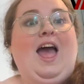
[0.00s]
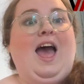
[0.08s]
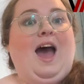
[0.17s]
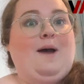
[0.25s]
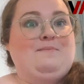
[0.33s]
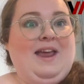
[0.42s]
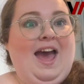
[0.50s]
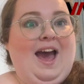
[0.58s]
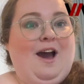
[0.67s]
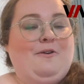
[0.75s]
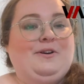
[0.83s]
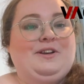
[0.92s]
I'm
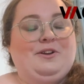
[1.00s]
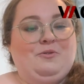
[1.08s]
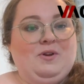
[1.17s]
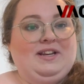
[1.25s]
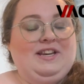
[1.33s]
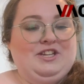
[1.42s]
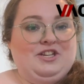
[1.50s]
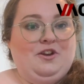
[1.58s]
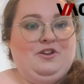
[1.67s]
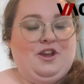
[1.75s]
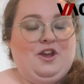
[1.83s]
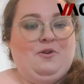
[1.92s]
now going to quickly show
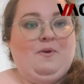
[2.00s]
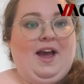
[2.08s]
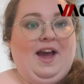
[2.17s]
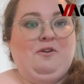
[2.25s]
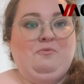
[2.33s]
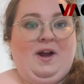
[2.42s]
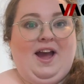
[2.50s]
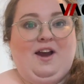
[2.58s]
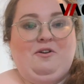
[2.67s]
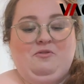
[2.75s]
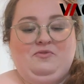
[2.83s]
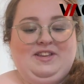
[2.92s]
you how
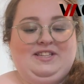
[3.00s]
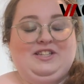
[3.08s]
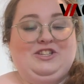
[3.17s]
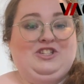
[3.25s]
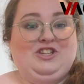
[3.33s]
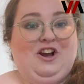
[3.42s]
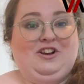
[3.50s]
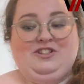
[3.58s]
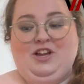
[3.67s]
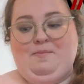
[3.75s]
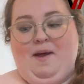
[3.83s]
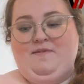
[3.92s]
well this sucks
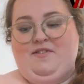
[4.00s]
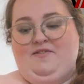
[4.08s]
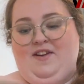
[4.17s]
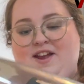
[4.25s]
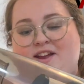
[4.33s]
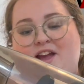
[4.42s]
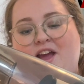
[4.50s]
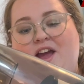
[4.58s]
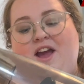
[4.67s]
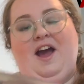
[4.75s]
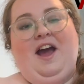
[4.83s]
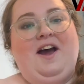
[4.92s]
up everything
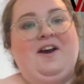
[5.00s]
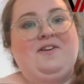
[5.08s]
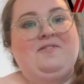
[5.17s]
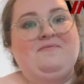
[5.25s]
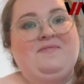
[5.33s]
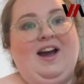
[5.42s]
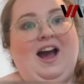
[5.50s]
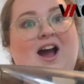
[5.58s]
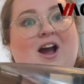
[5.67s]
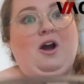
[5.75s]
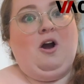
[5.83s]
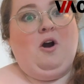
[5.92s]

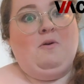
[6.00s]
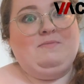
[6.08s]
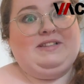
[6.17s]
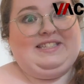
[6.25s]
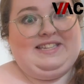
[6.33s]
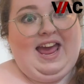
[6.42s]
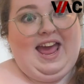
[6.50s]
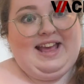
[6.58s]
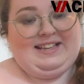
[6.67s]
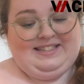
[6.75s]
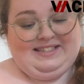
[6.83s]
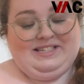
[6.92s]
on my
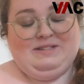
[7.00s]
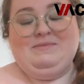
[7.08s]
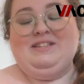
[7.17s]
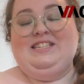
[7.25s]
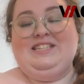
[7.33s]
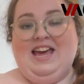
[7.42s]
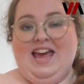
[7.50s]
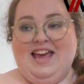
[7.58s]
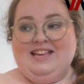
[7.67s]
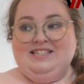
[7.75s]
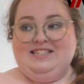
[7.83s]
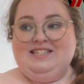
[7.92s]
stairs, because my
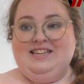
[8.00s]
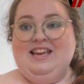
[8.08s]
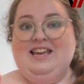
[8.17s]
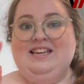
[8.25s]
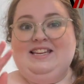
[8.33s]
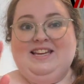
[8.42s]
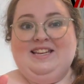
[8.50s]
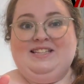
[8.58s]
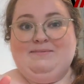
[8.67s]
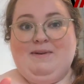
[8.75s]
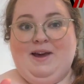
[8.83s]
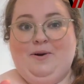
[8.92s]
stairs need
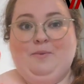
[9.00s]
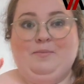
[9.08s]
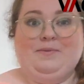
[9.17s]
some help.